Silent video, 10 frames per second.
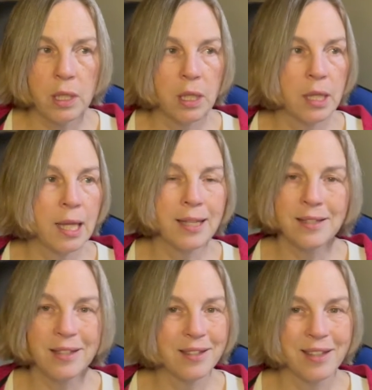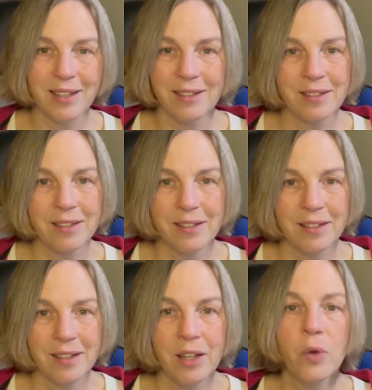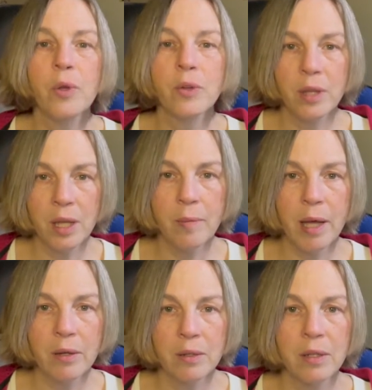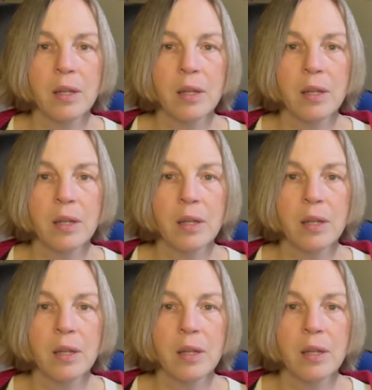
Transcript: that's, you know what you're thinking about?